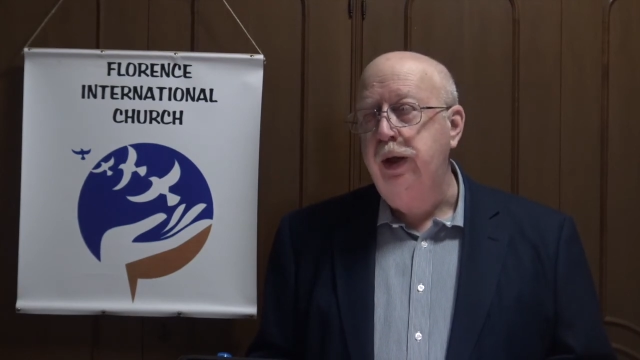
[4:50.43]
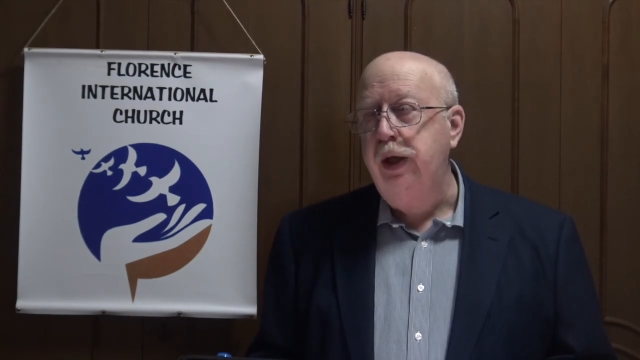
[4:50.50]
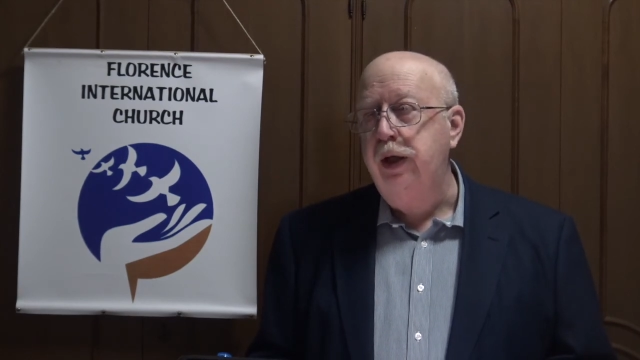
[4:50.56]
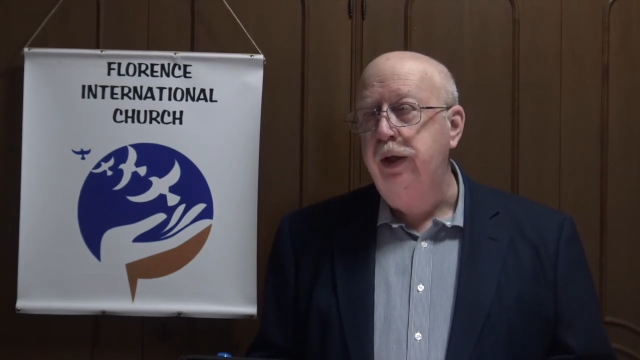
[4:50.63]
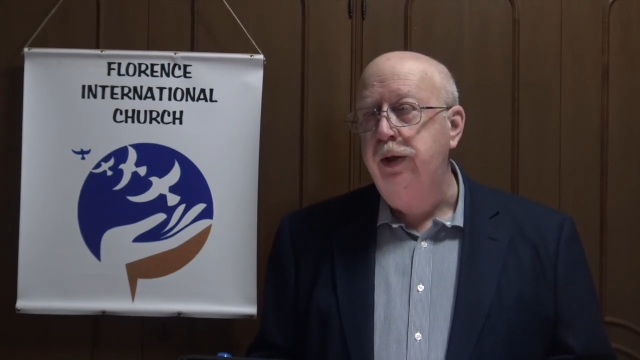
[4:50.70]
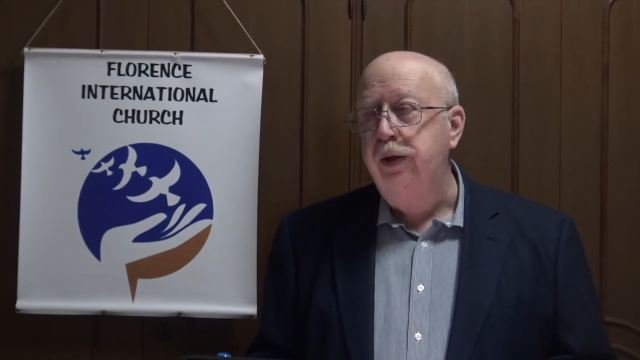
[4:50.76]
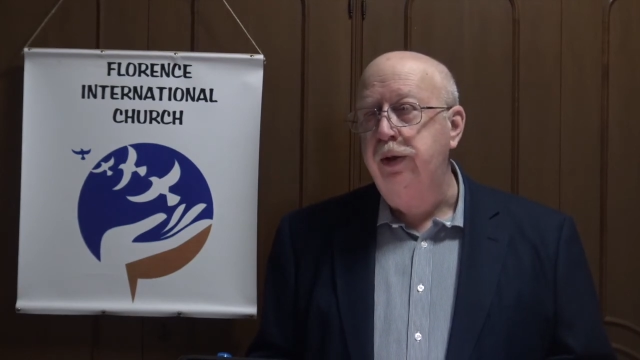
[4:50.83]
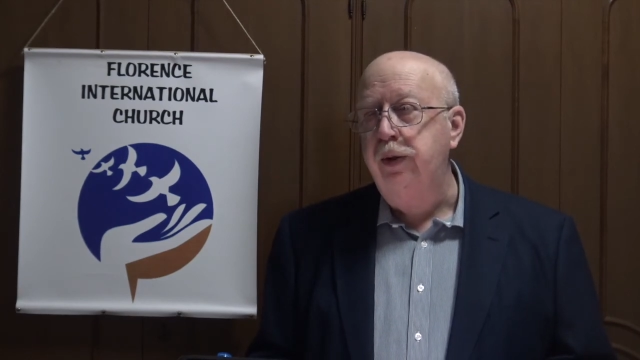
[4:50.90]

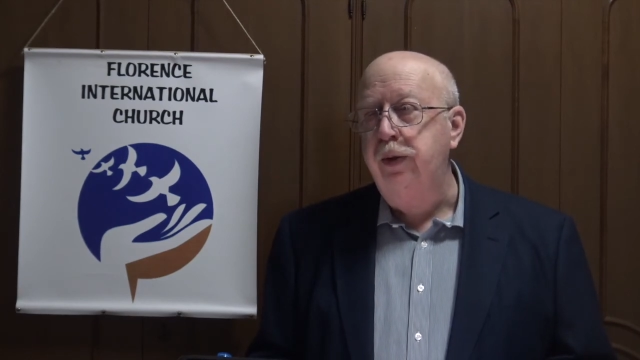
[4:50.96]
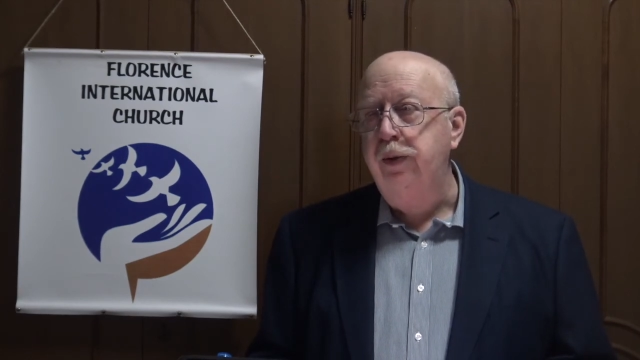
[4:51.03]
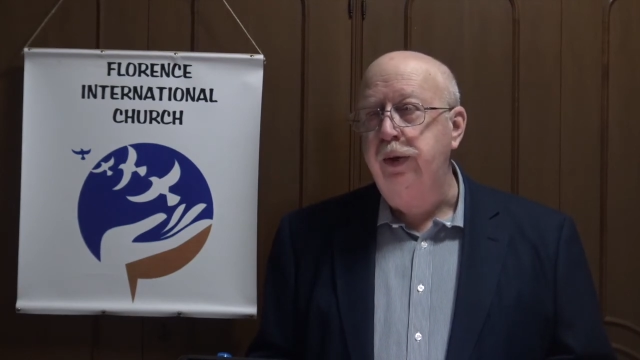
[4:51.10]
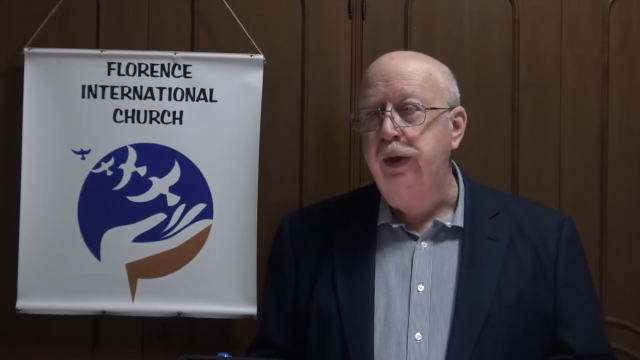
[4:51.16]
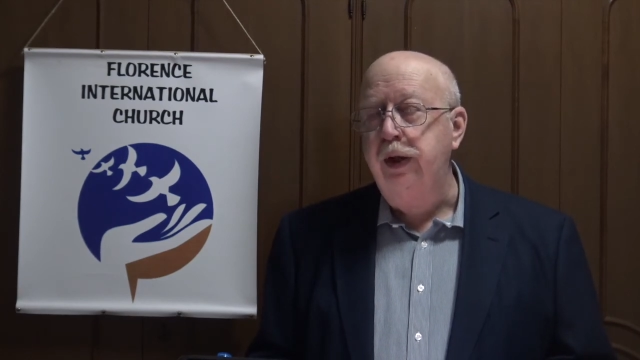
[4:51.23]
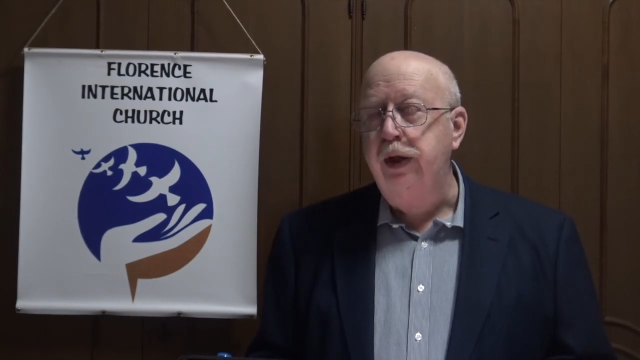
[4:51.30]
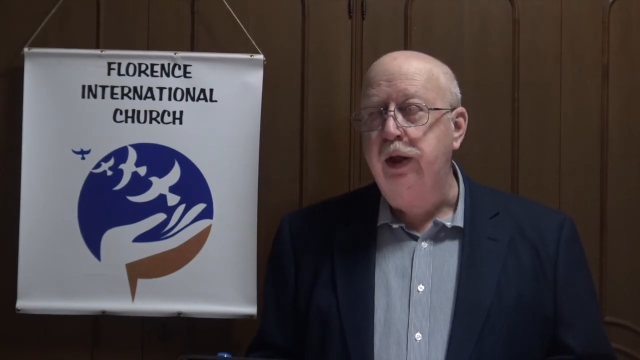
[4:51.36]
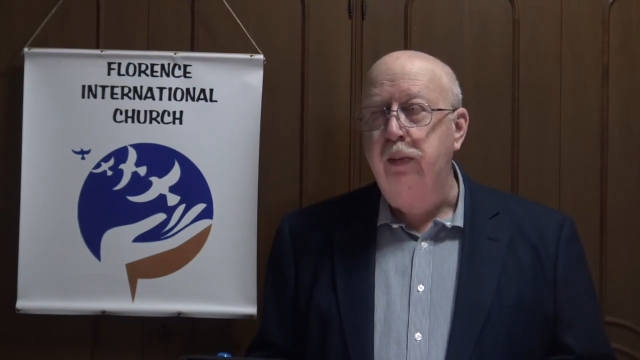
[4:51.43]
into
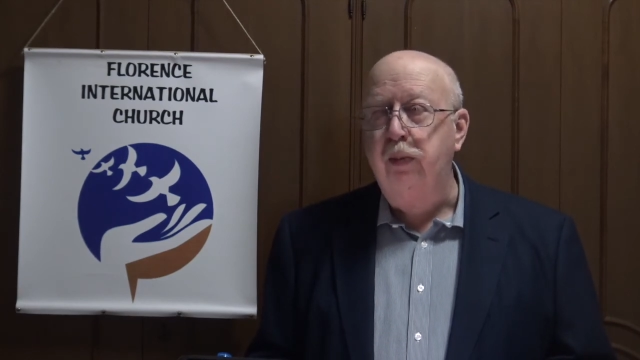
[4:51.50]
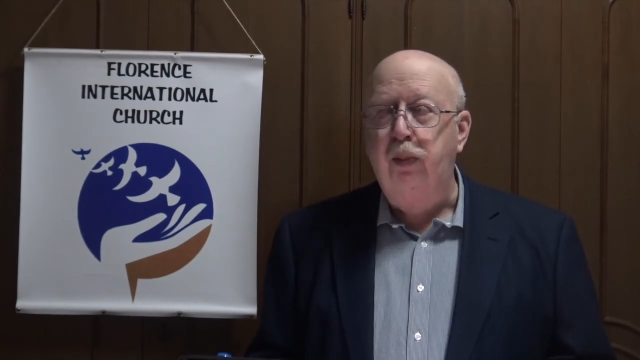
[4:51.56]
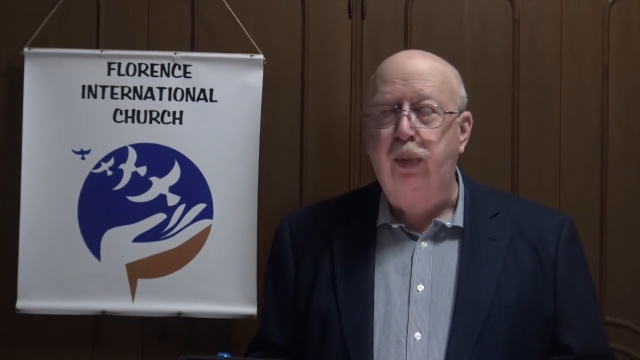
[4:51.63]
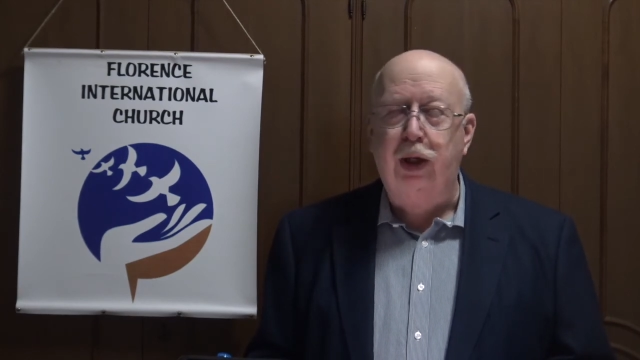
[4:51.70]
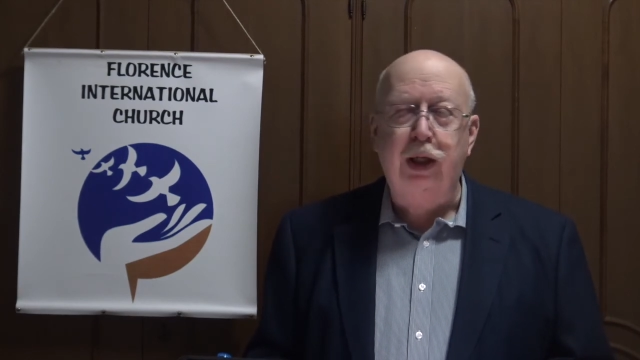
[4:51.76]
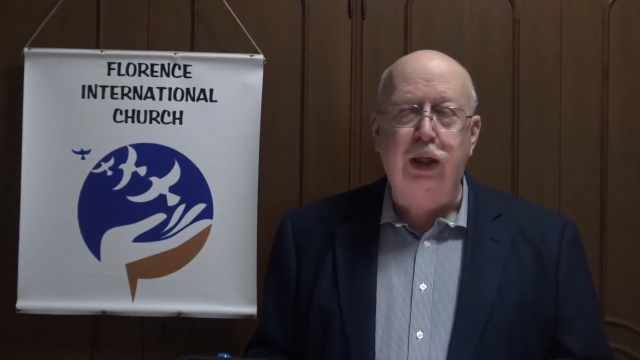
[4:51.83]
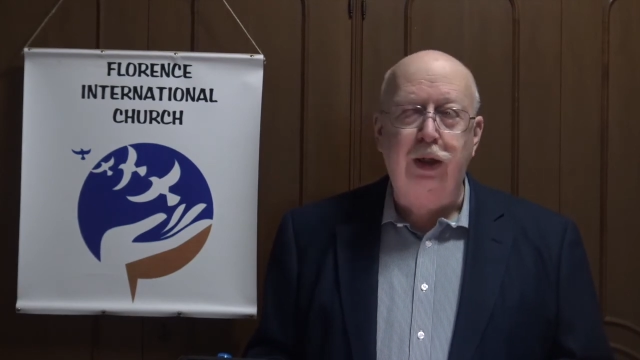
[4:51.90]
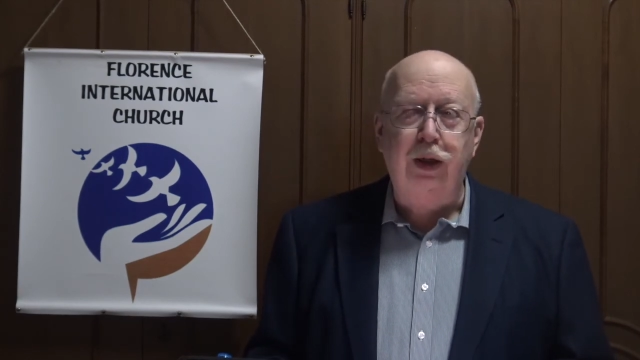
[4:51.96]
the
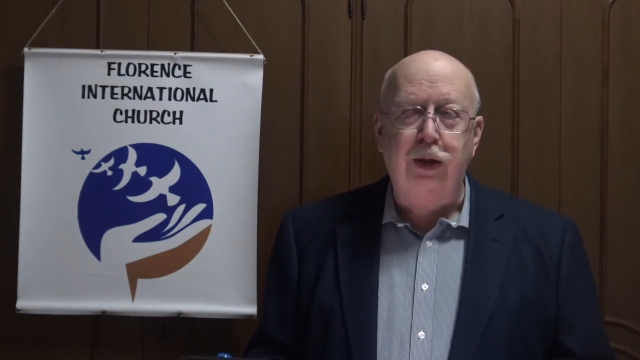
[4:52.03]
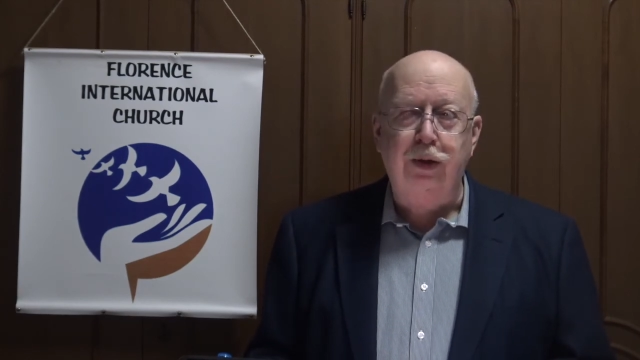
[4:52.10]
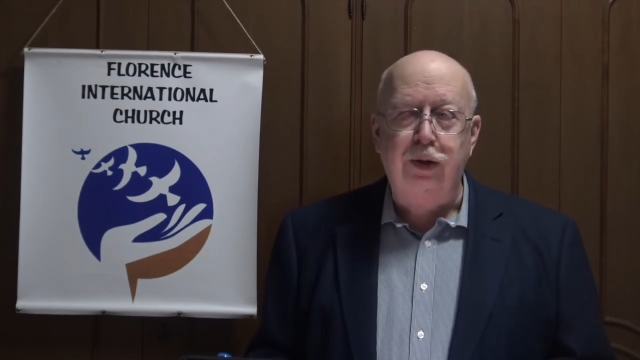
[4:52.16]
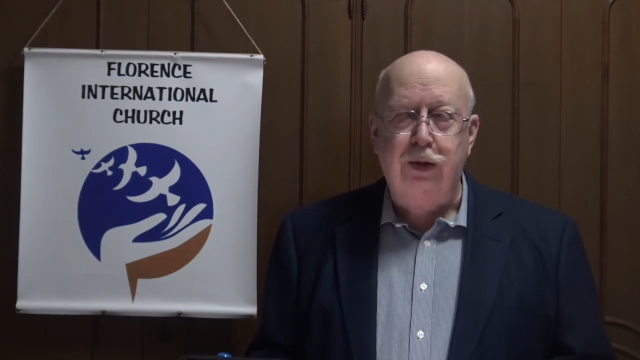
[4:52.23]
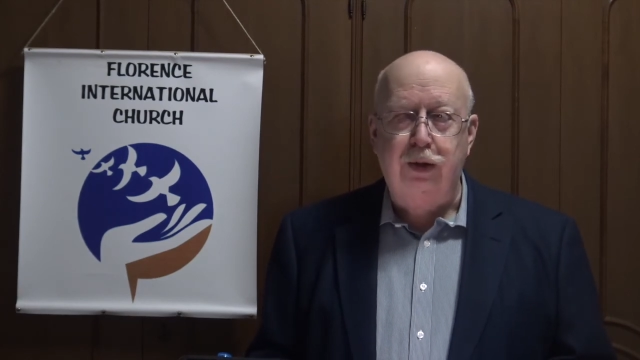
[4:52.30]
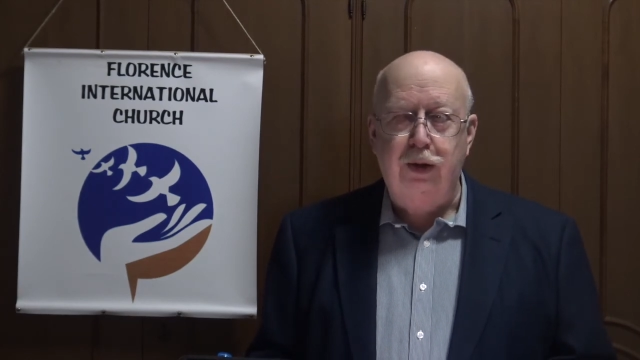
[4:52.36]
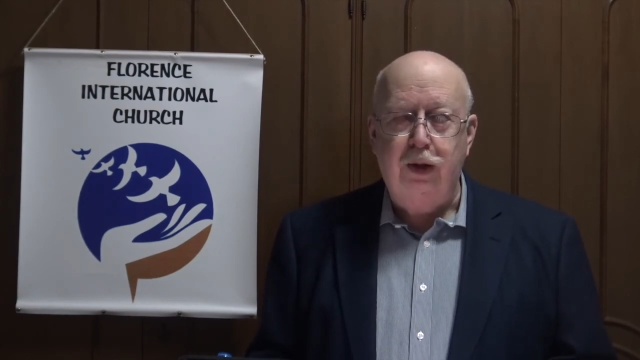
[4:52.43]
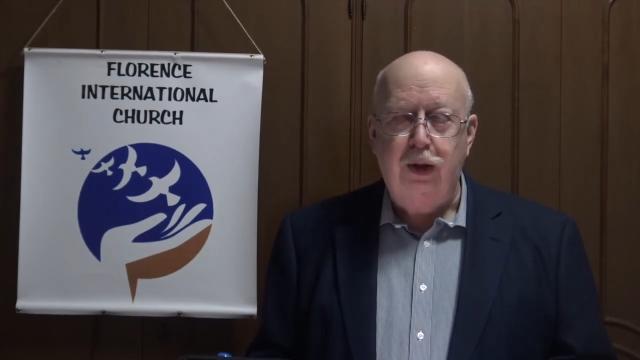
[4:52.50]

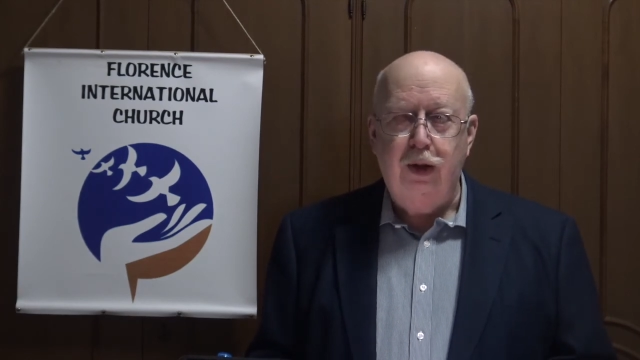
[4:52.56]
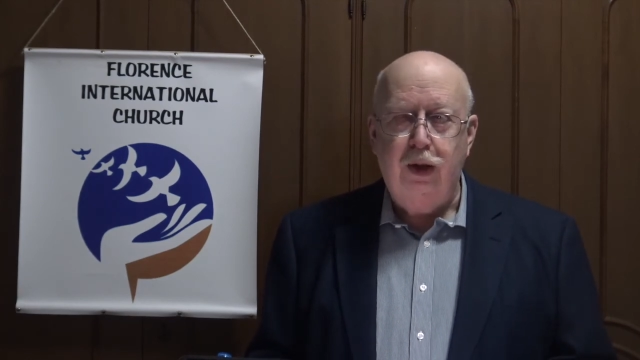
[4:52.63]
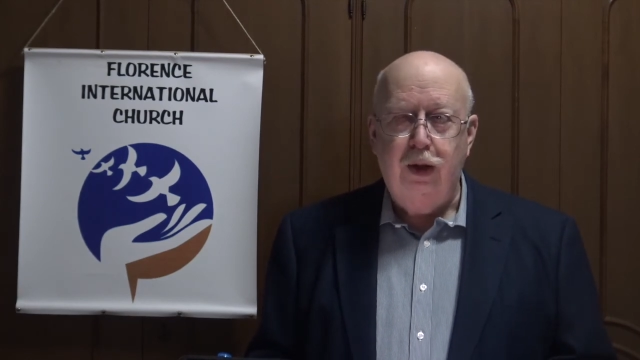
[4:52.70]
completeness